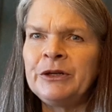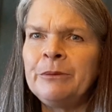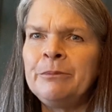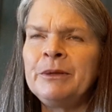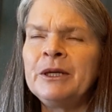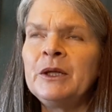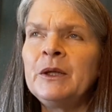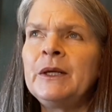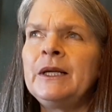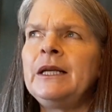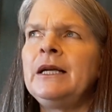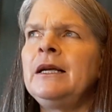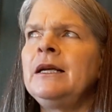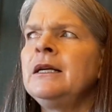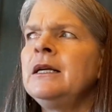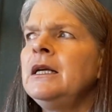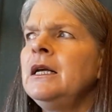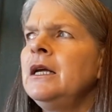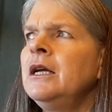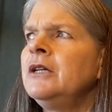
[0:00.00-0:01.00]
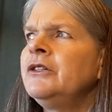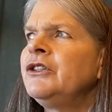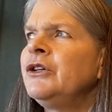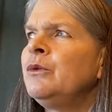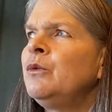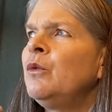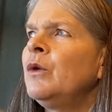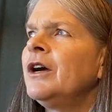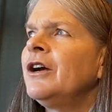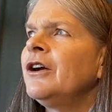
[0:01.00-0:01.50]
ability to
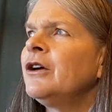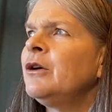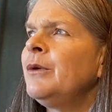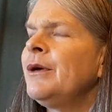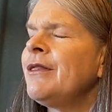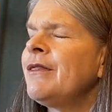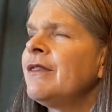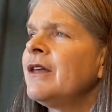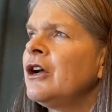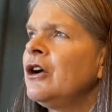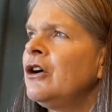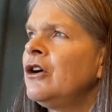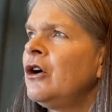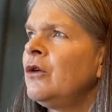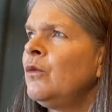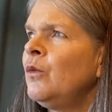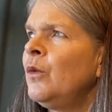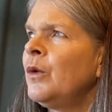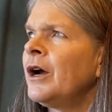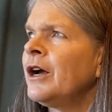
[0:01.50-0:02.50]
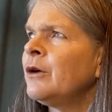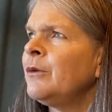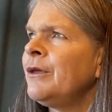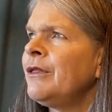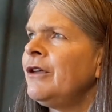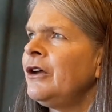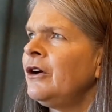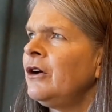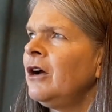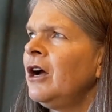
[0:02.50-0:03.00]
work
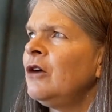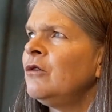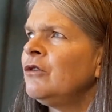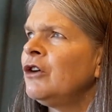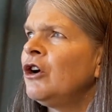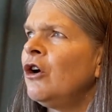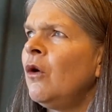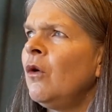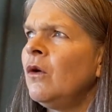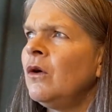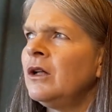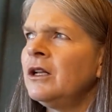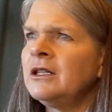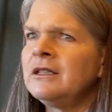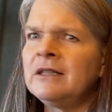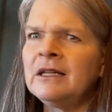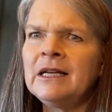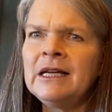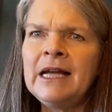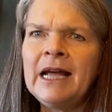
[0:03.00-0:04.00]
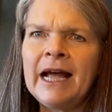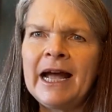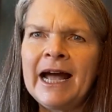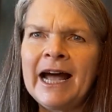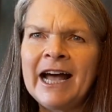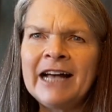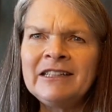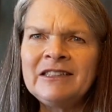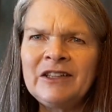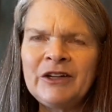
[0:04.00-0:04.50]
with your own gold
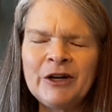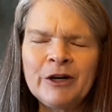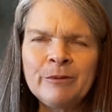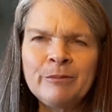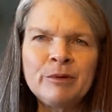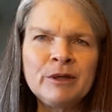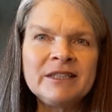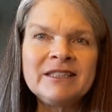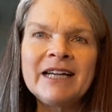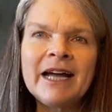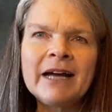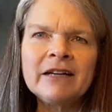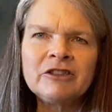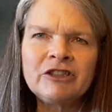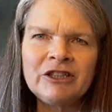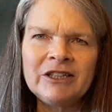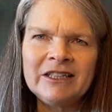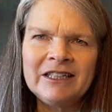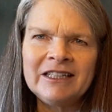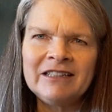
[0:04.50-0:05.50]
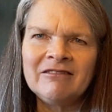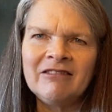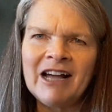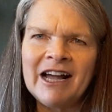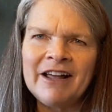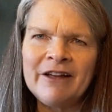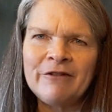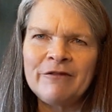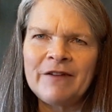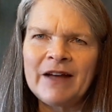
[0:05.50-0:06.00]
as your protection in
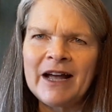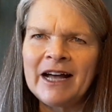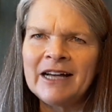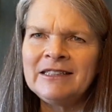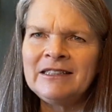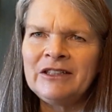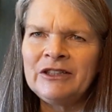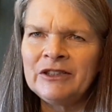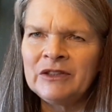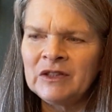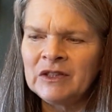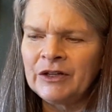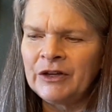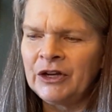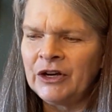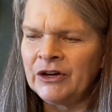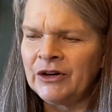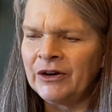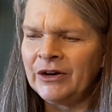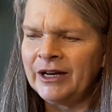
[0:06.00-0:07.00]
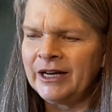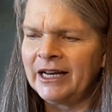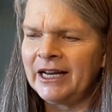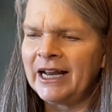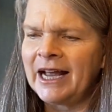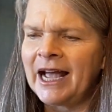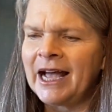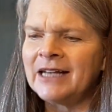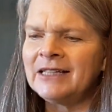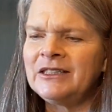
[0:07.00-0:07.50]
life, as your security,
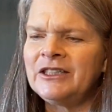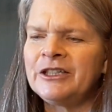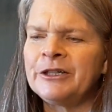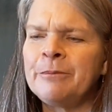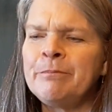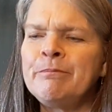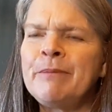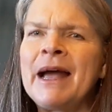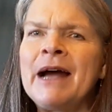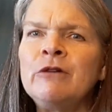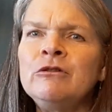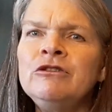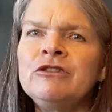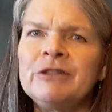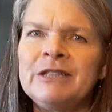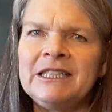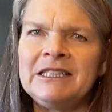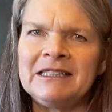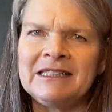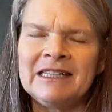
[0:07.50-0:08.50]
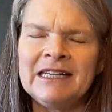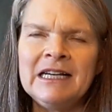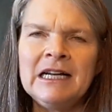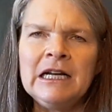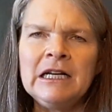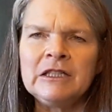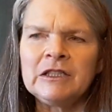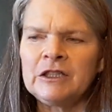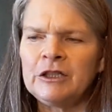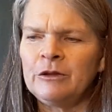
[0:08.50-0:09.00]
as your boundaries.
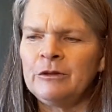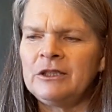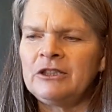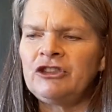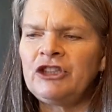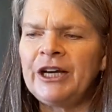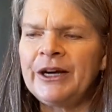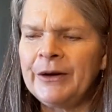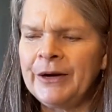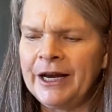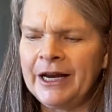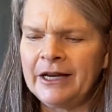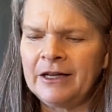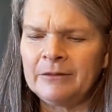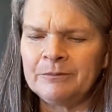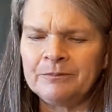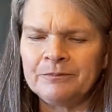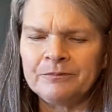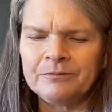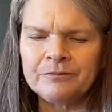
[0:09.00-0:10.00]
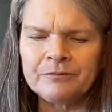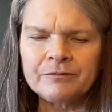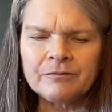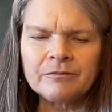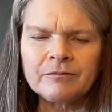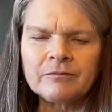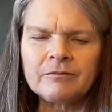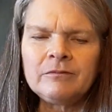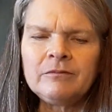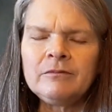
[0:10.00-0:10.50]
So the Chariot
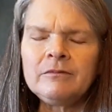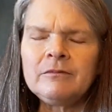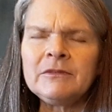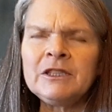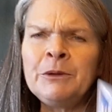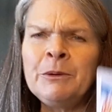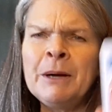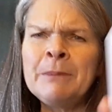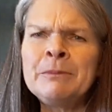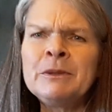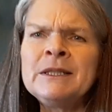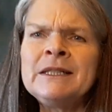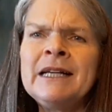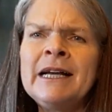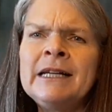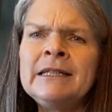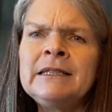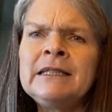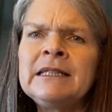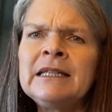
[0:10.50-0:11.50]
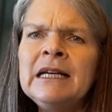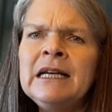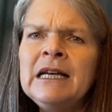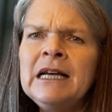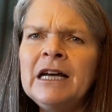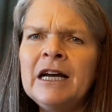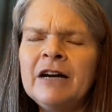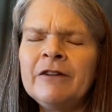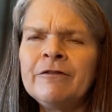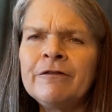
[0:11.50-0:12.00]
represents
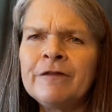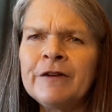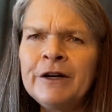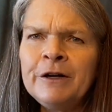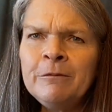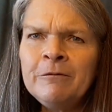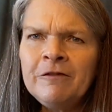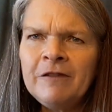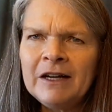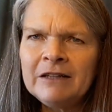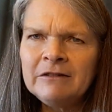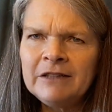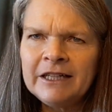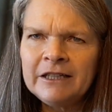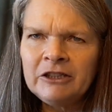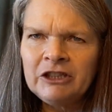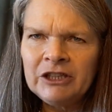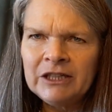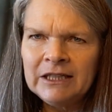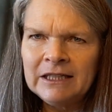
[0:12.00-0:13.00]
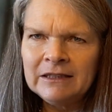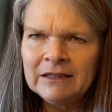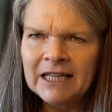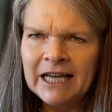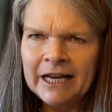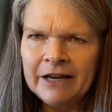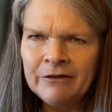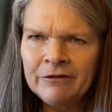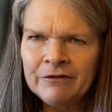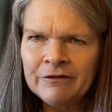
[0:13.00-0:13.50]
a firm foundation in
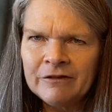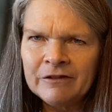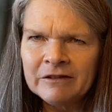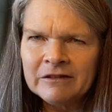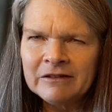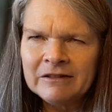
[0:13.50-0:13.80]
life,